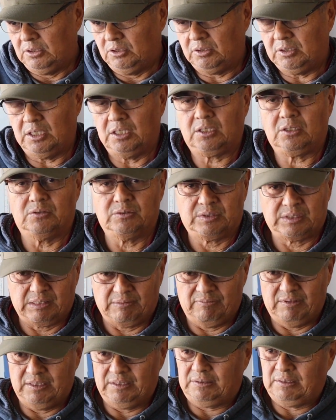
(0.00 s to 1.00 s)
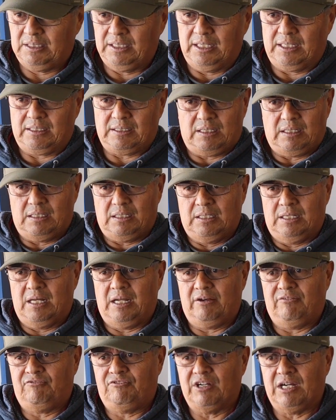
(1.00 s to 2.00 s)
you can conceivably take a
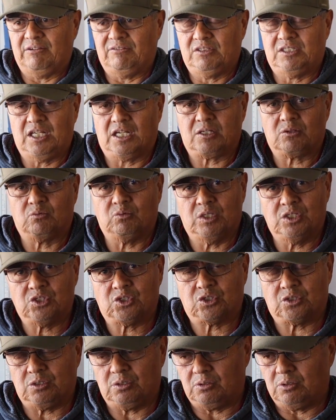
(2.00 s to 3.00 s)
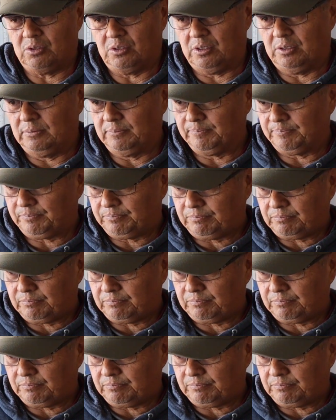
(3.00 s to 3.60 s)
9.5 deck Windsor or